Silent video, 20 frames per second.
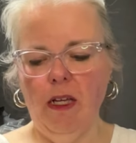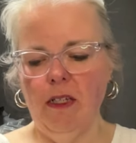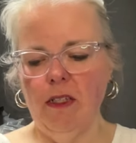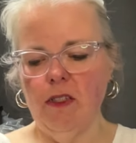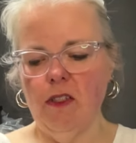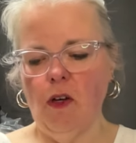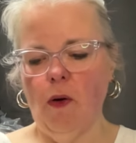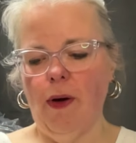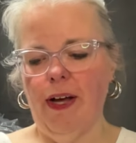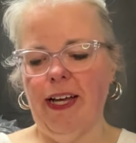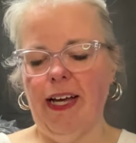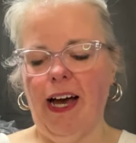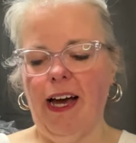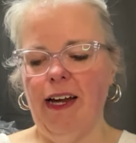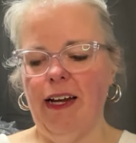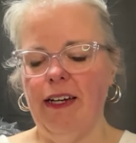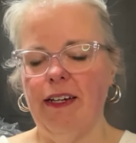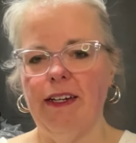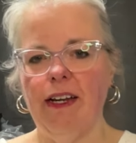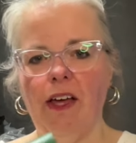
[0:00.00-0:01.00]
So I got
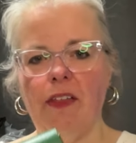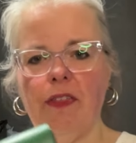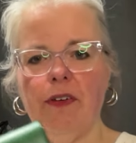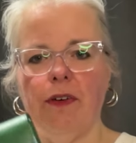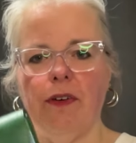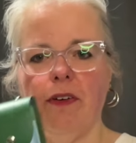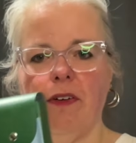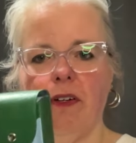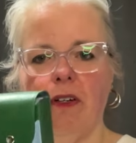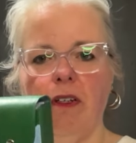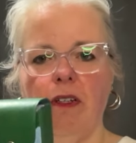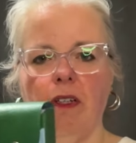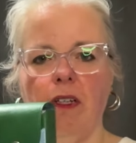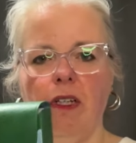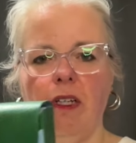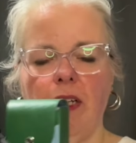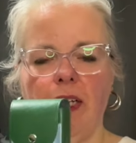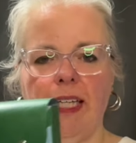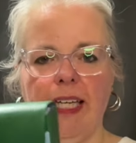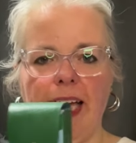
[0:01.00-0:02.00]
another
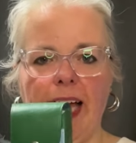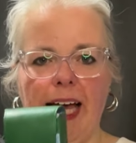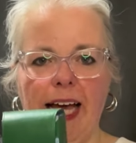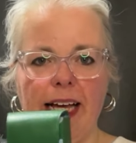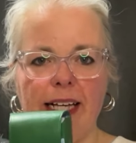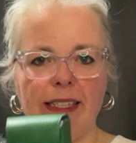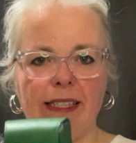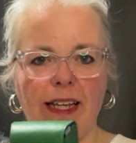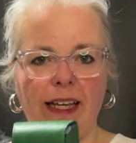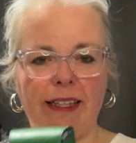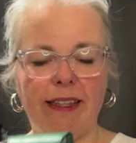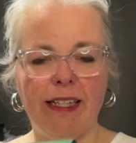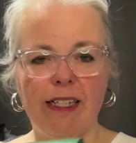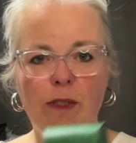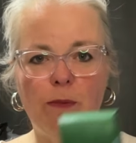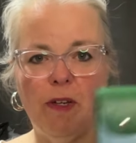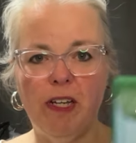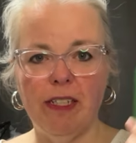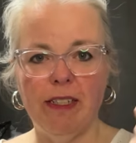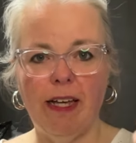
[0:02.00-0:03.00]
case like this
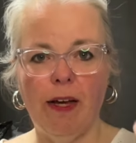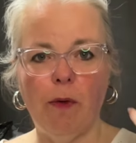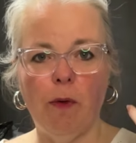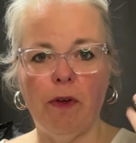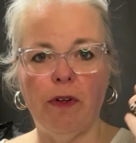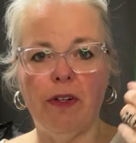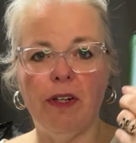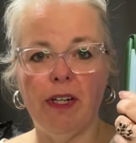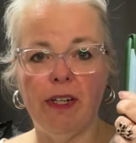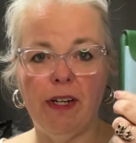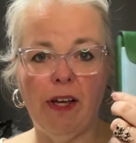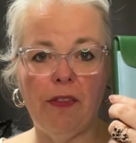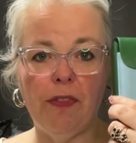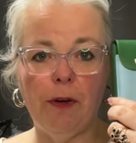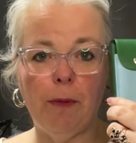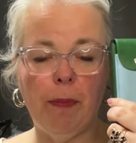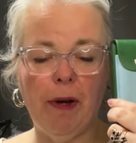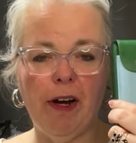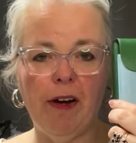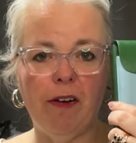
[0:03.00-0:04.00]
because I ordered another
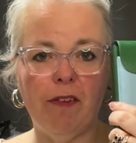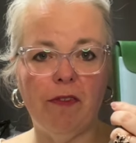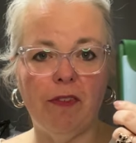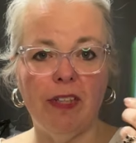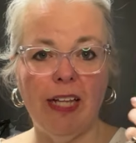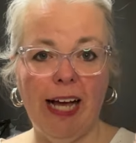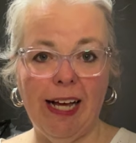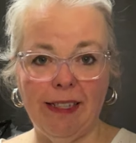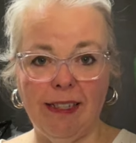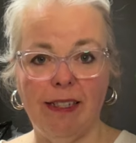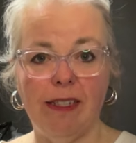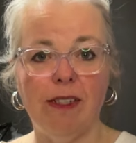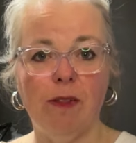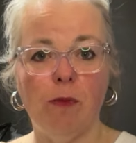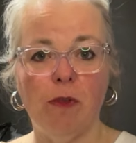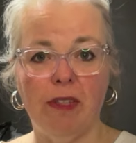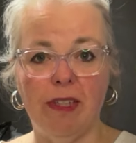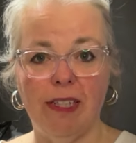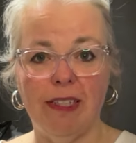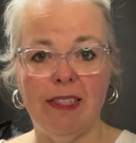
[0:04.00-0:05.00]
pair of glasses
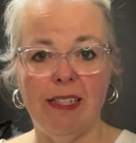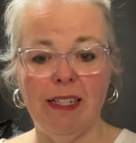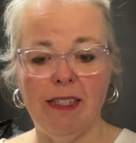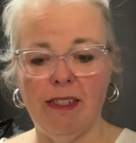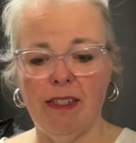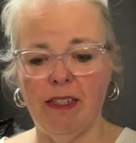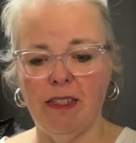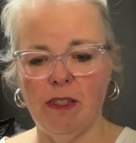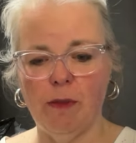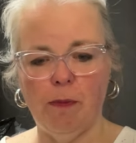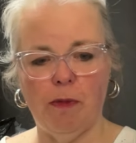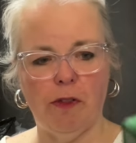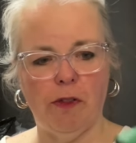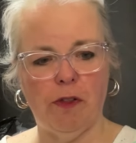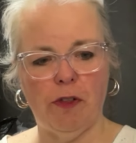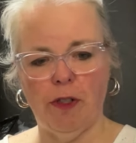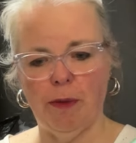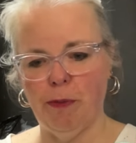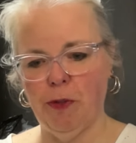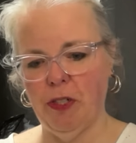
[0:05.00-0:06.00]
with the distance
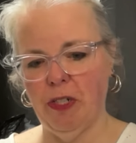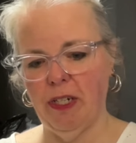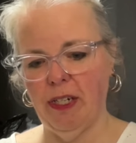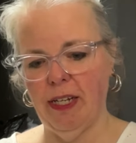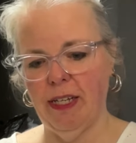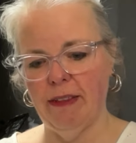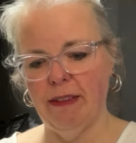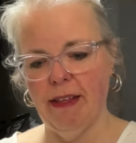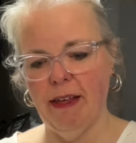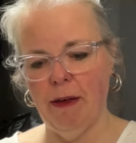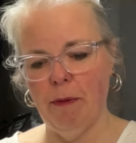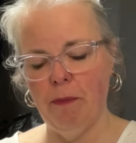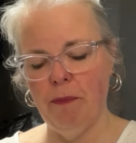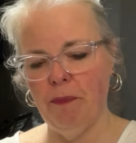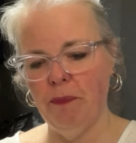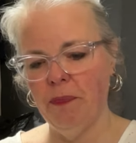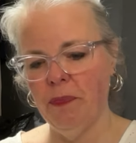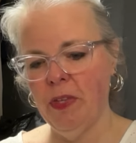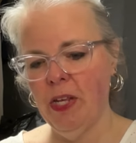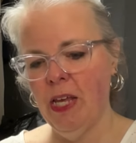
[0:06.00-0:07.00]
prescription in them.
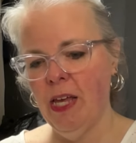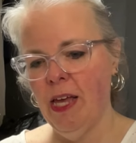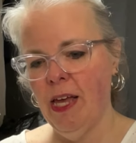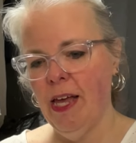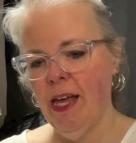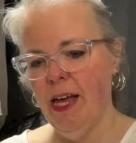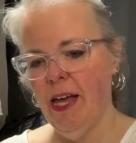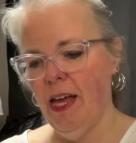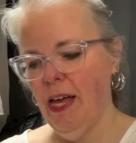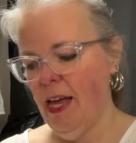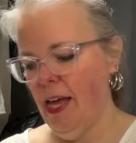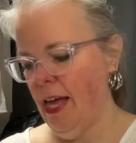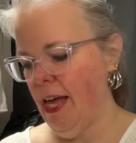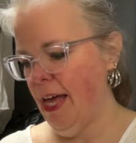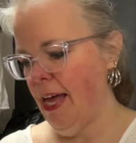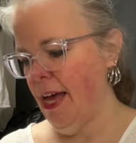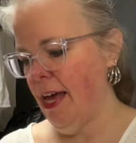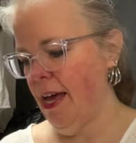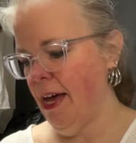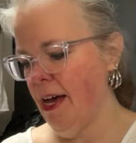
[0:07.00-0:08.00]

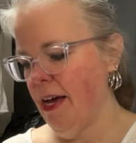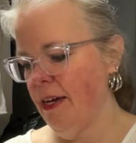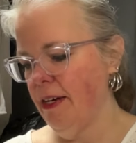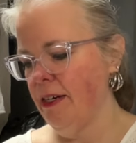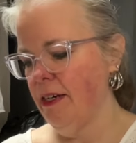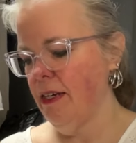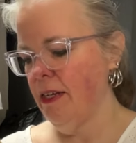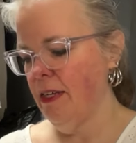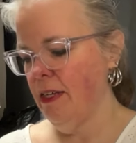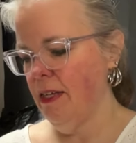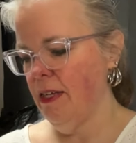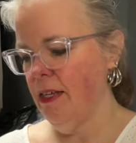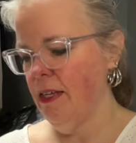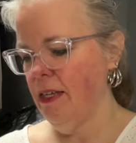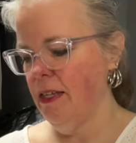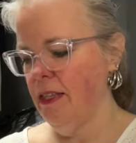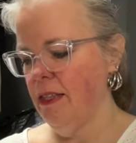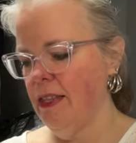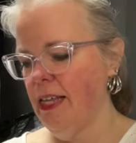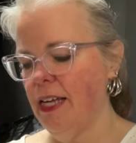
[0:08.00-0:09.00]
And
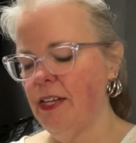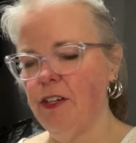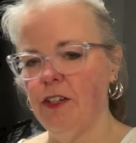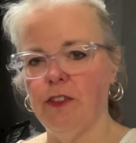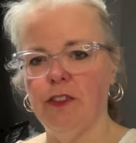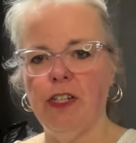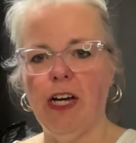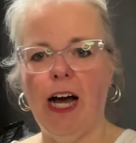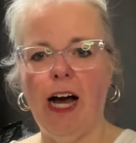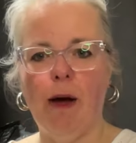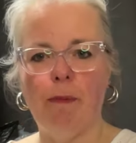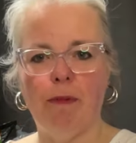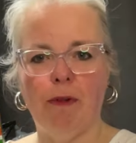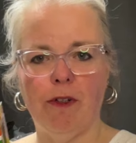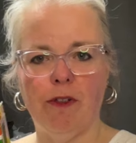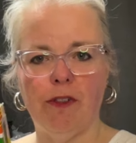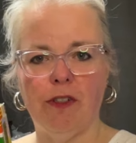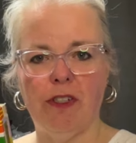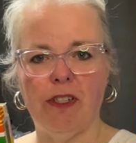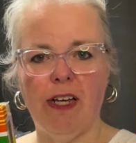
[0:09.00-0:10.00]
then your
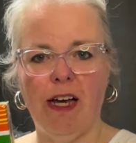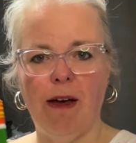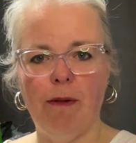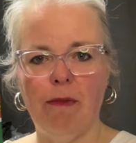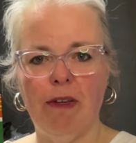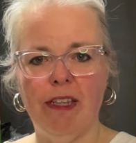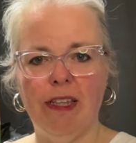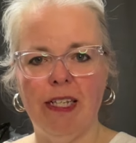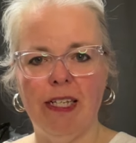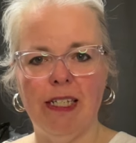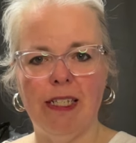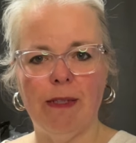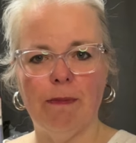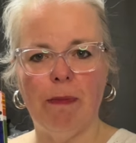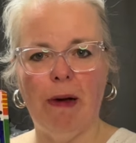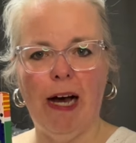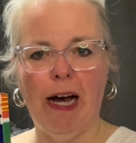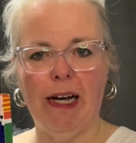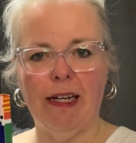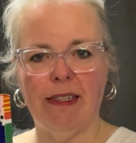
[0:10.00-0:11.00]
toppers come in these
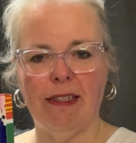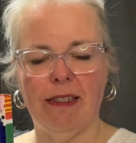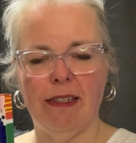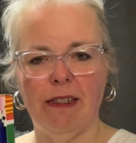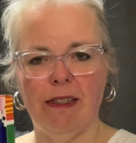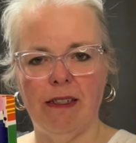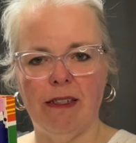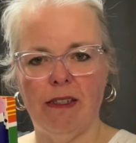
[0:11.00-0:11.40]
boxes.